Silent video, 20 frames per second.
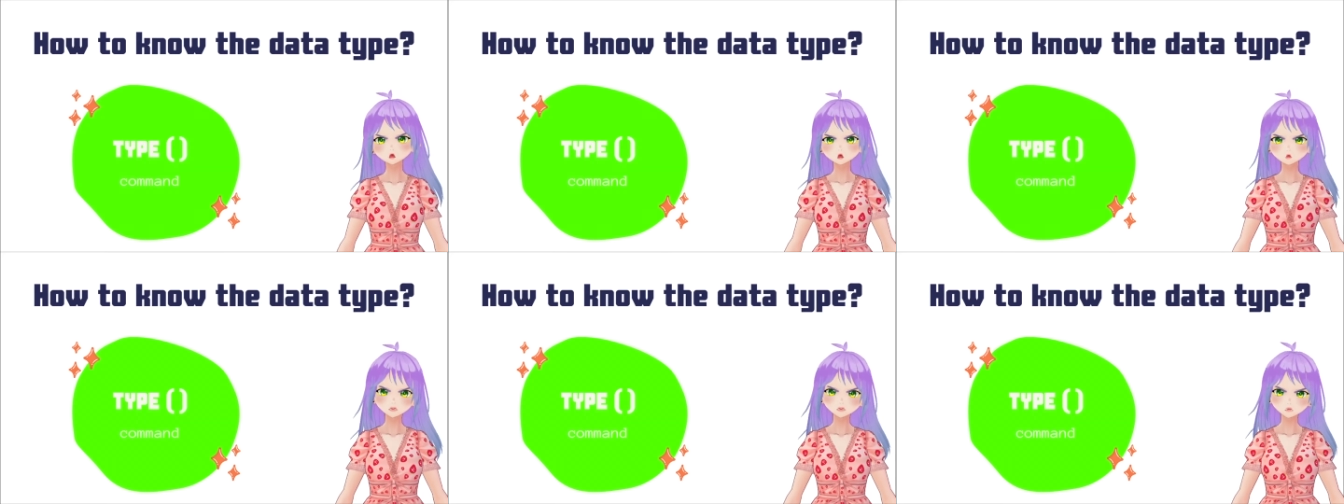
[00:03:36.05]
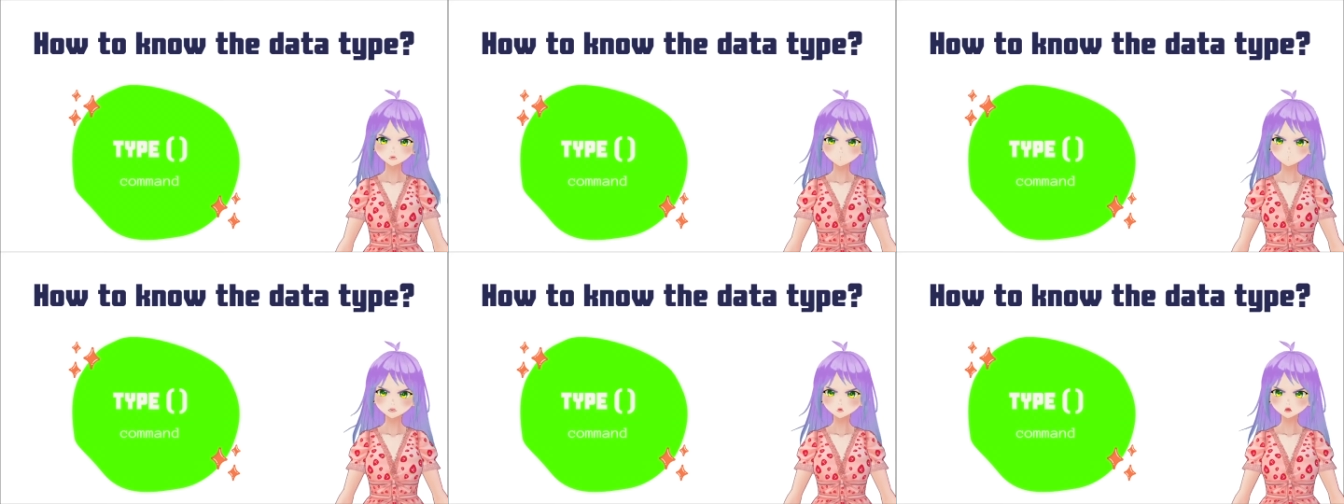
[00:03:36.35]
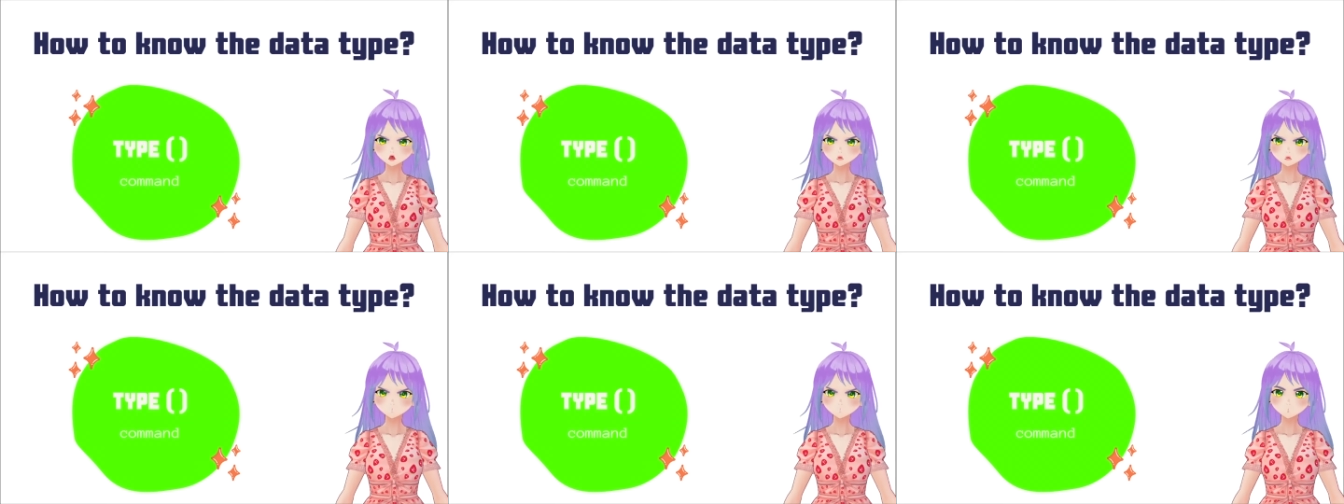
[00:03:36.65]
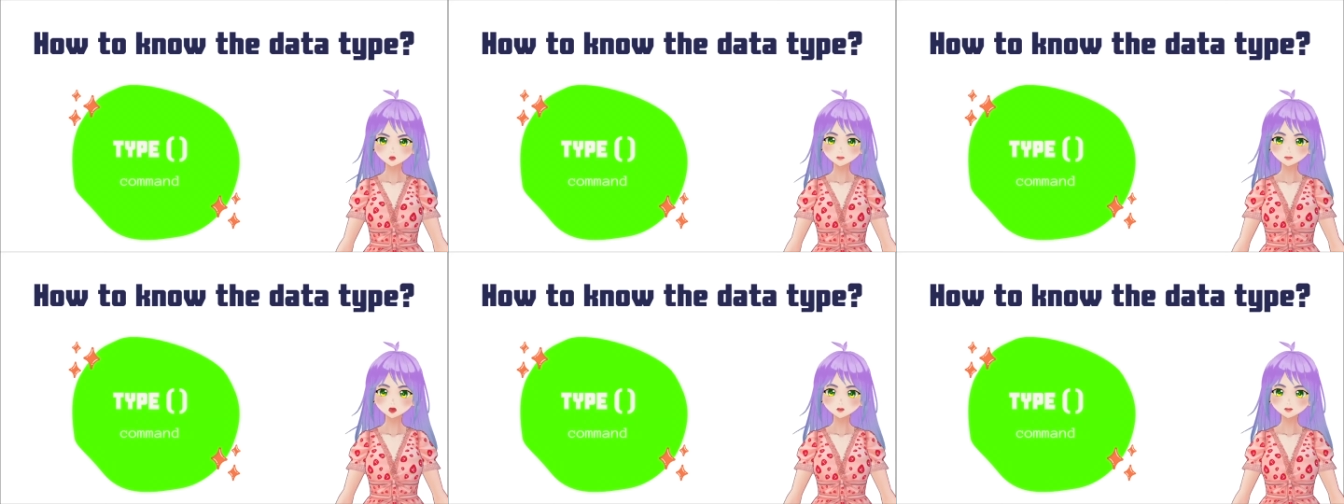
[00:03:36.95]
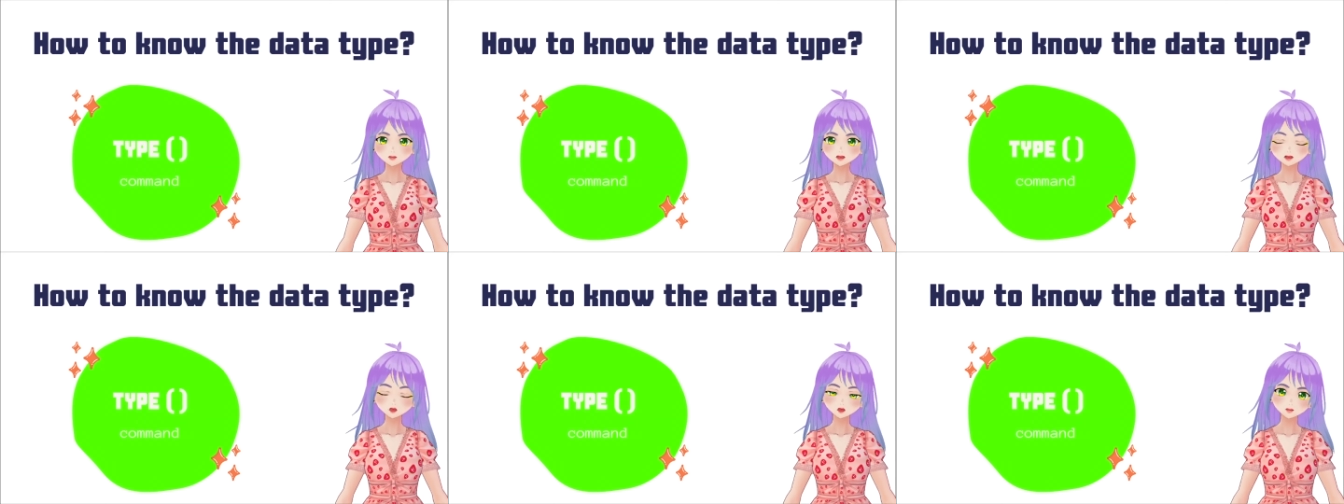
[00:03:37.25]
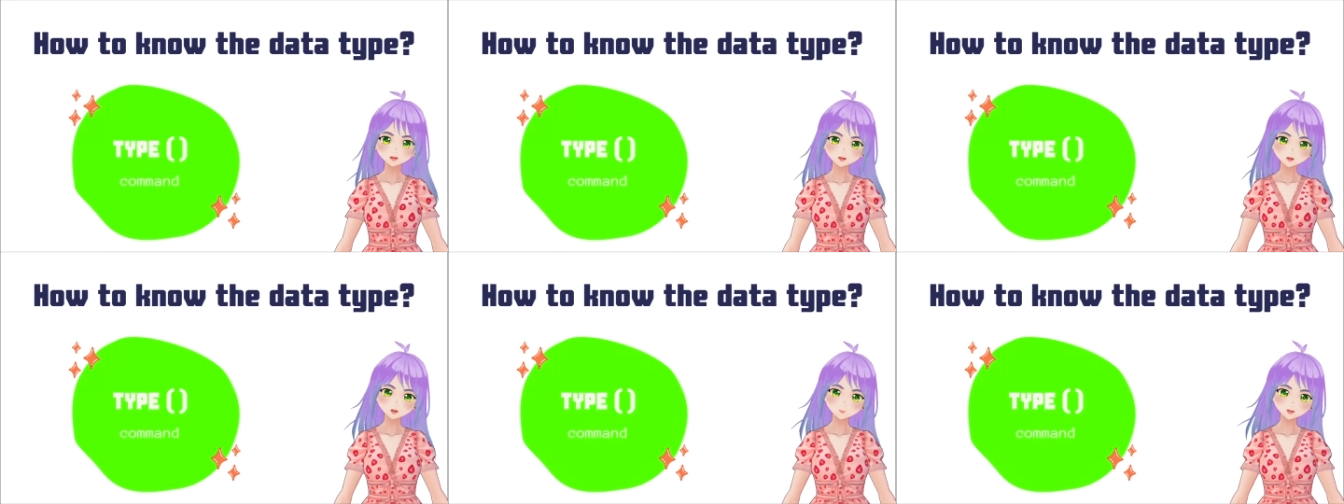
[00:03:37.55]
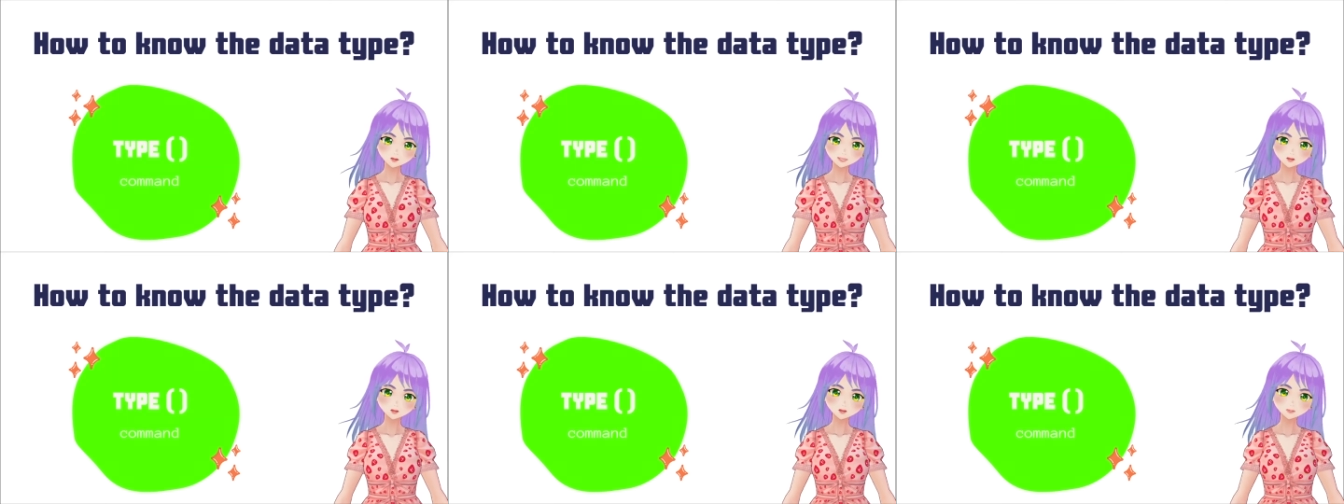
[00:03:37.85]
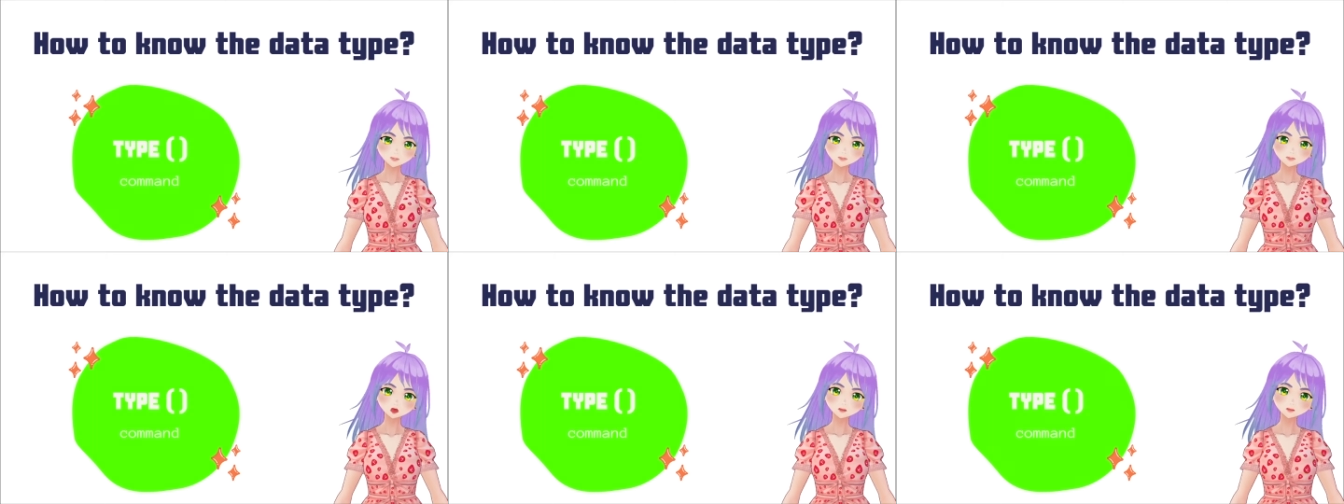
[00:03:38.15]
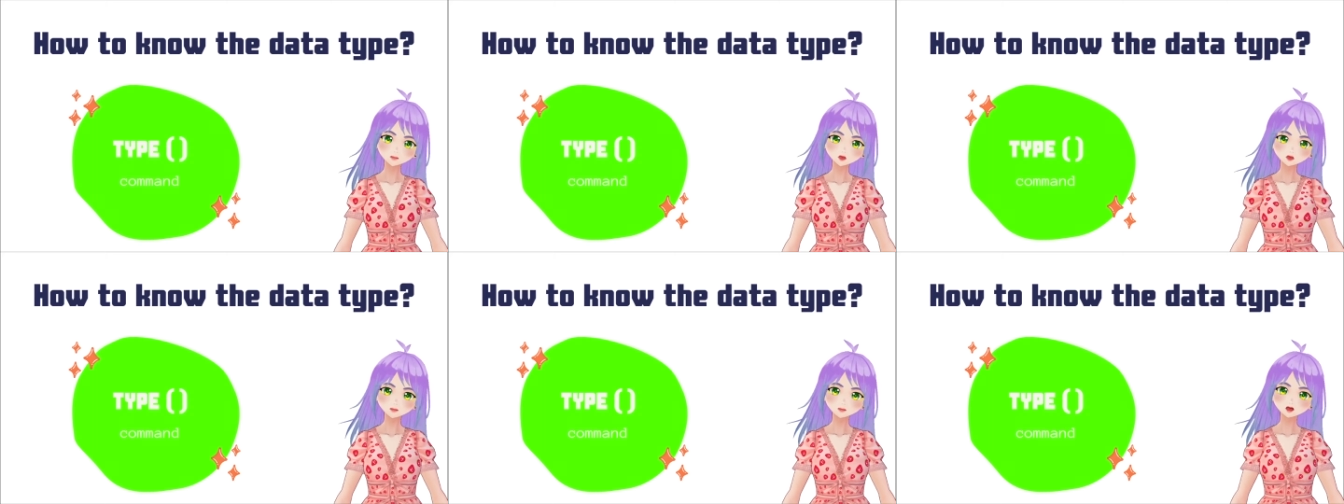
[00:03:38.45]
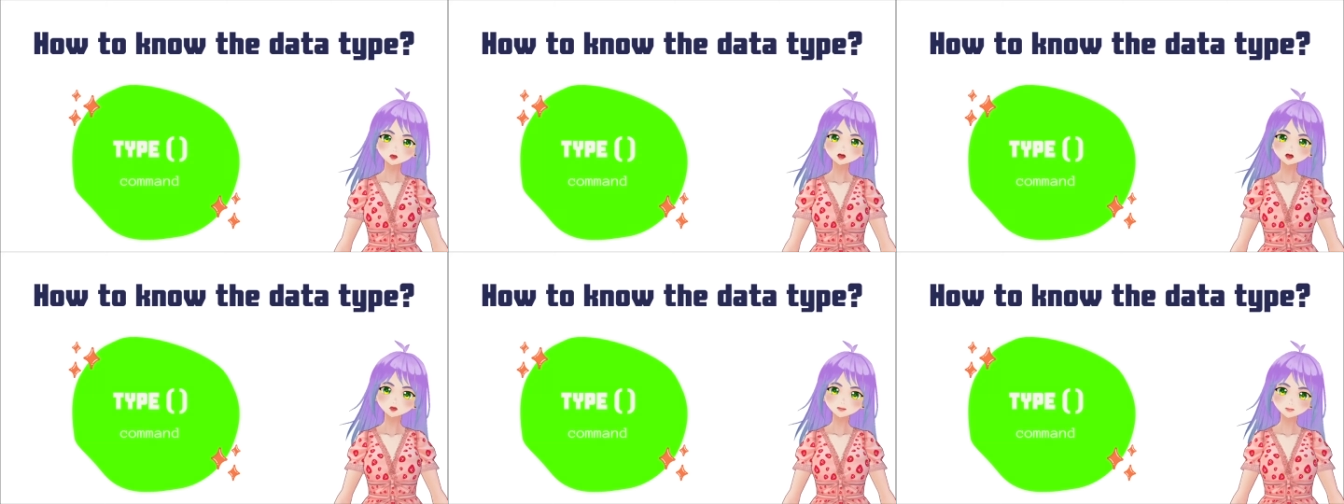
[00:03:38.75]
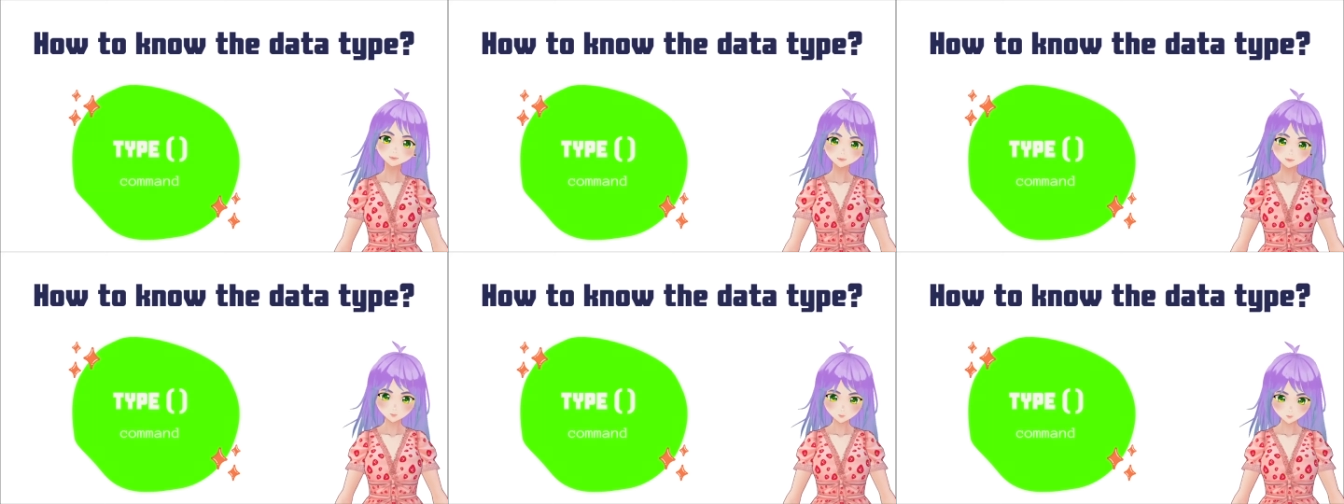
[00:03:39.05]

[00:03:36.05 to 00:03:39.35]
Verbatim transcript: that we are working with in our programs?